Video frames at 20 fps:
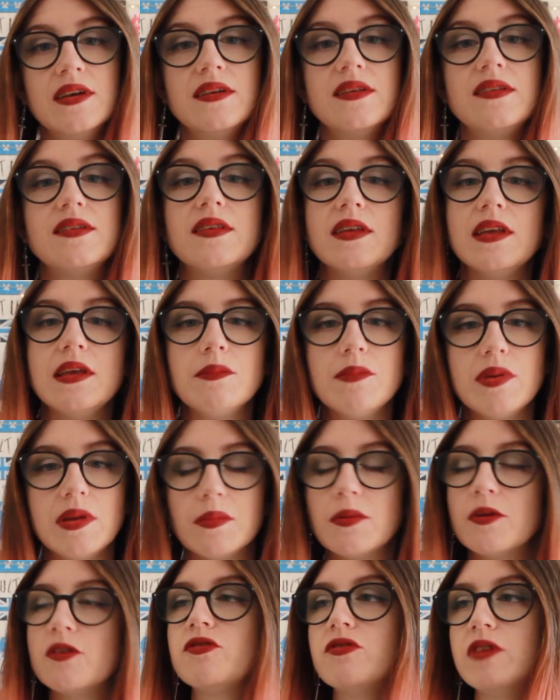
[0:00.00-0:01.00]
seen
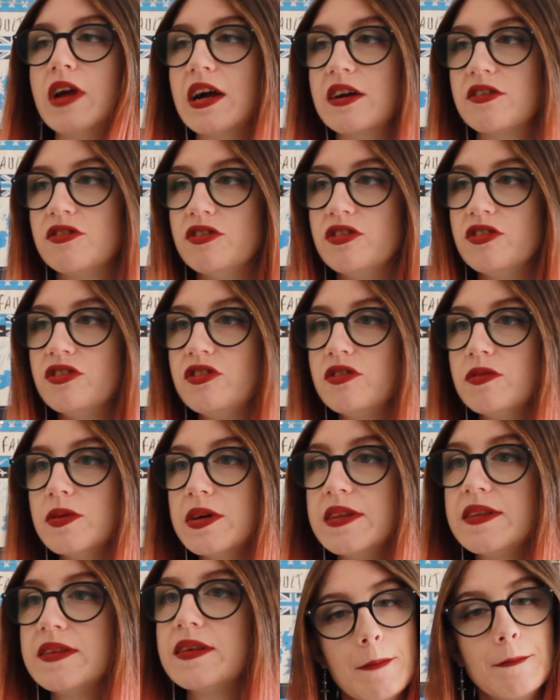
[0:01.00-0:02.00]
people's reactions to
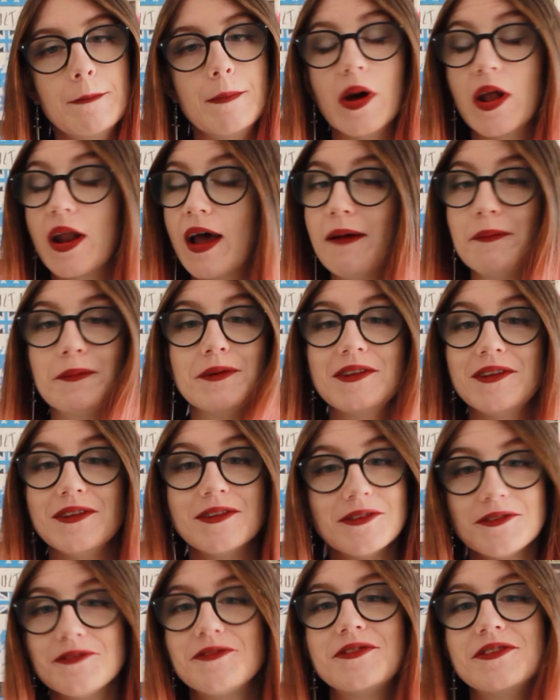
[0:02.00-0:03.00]
it. But I would
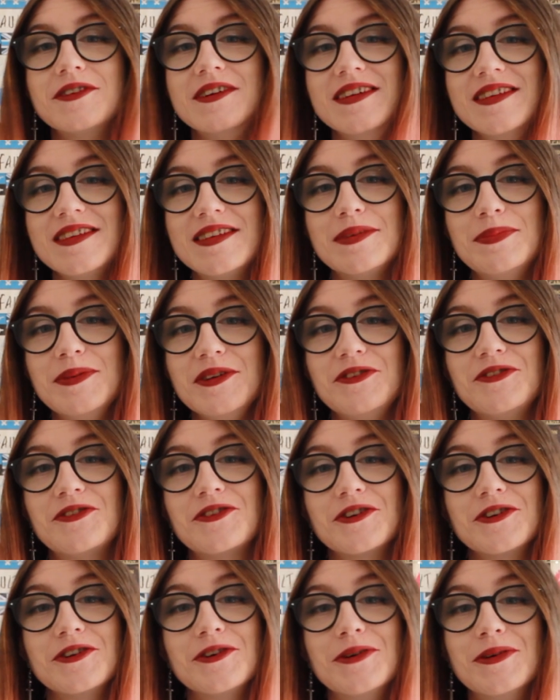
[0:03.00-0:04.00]
love for it to be
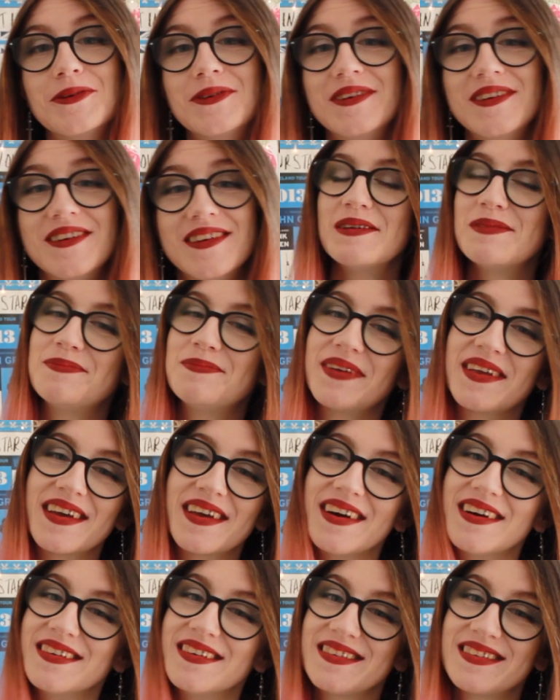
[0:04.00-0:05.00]
true.
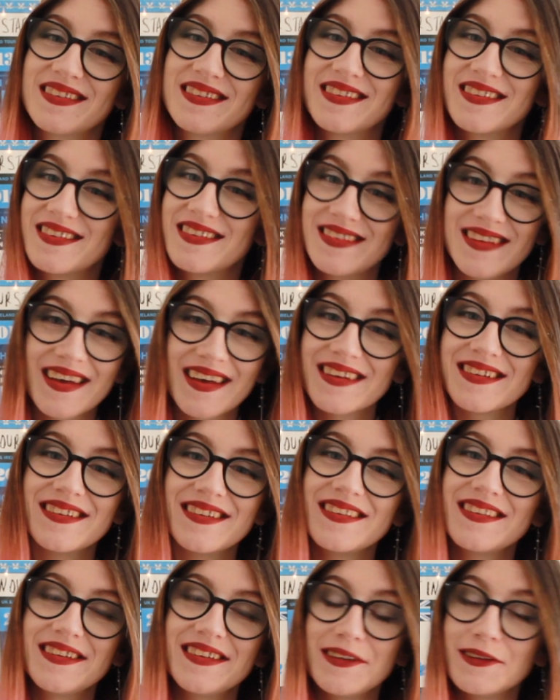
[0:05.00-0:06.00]
Because
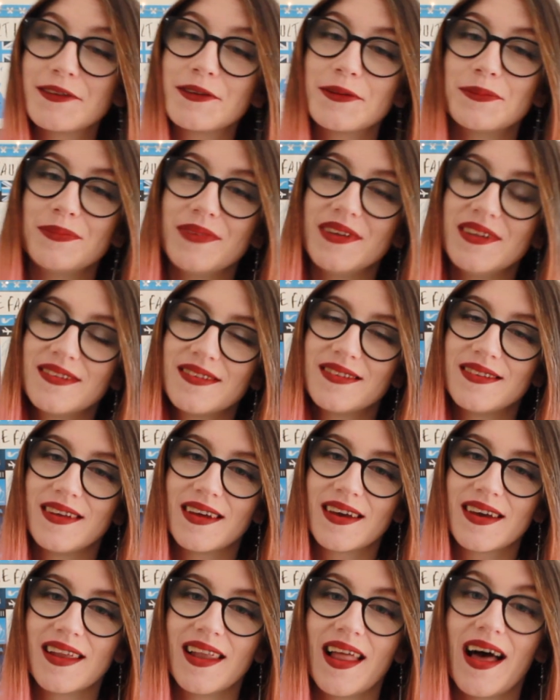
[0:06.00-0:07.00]
second season means
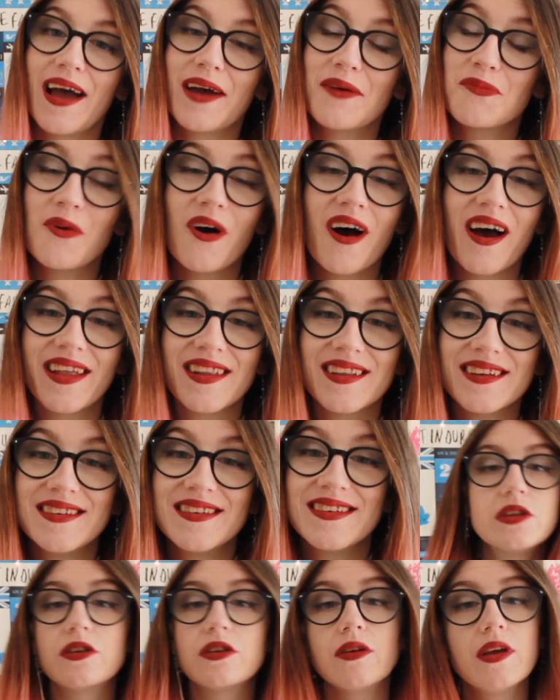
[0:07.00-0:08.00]
Nikolai and
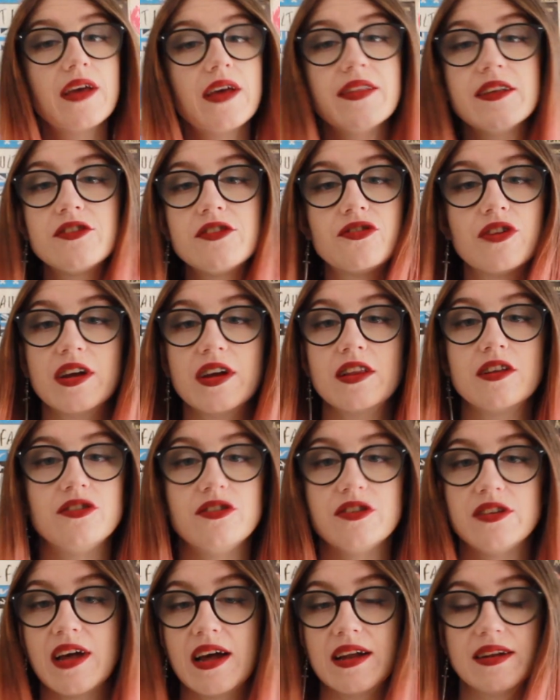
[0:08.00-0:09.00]
Wyland. So yeah, this trailer
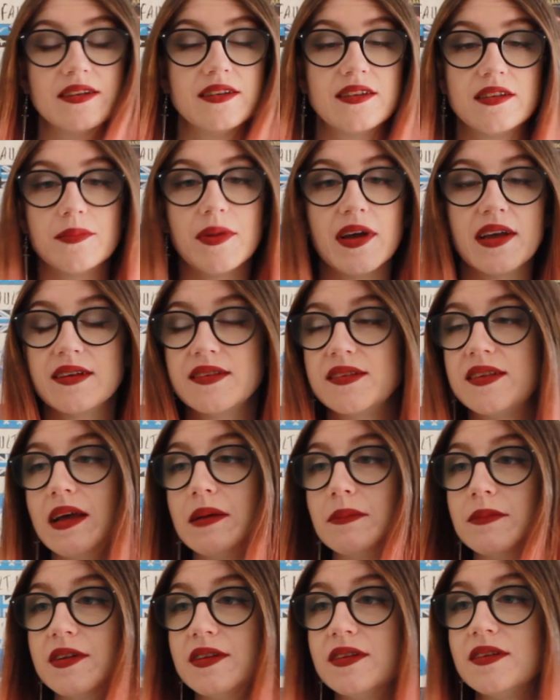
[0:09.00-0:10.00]
just added to my
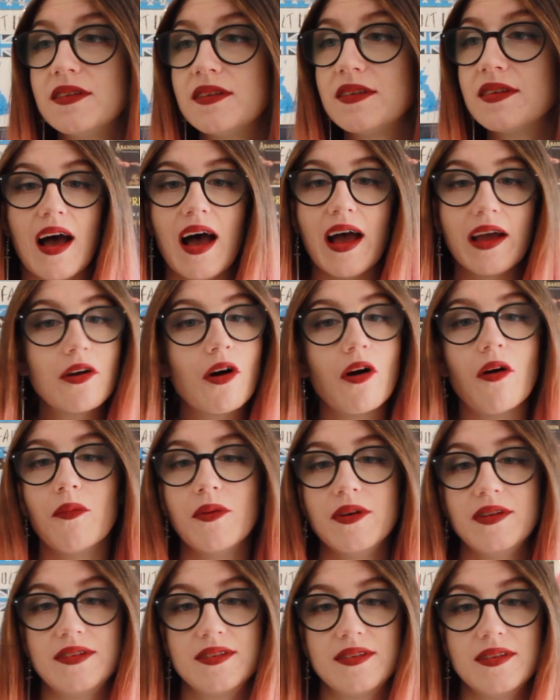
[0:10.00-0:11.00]
excitement. I can't
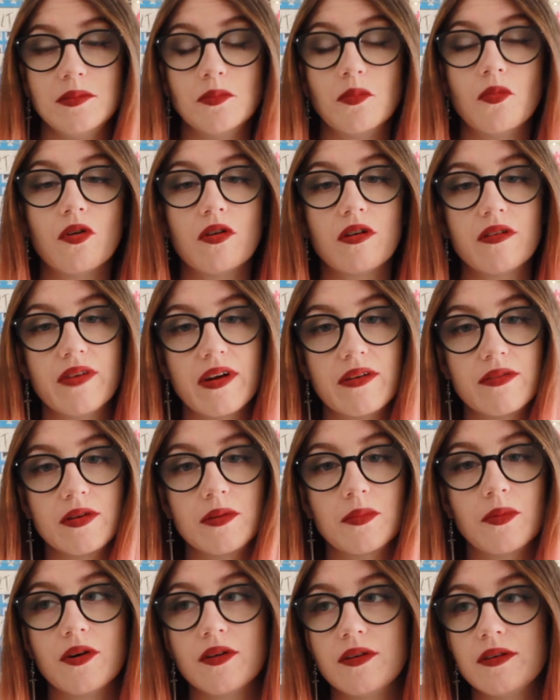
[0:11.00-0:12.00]
wait to see more of
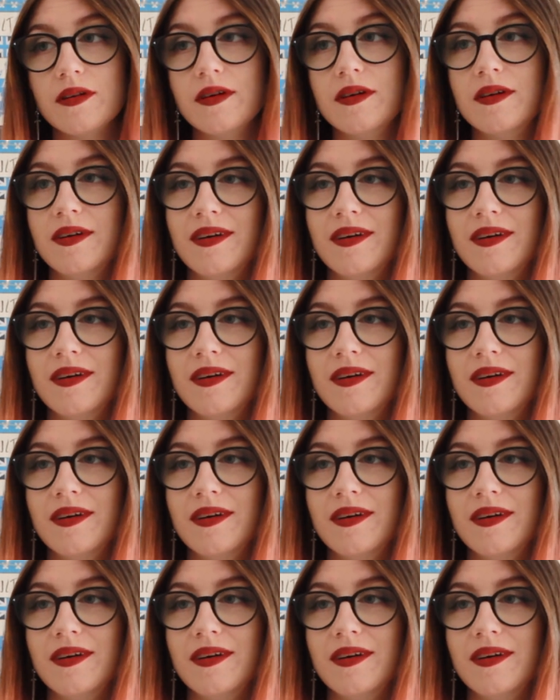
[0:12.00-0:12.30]
everyone,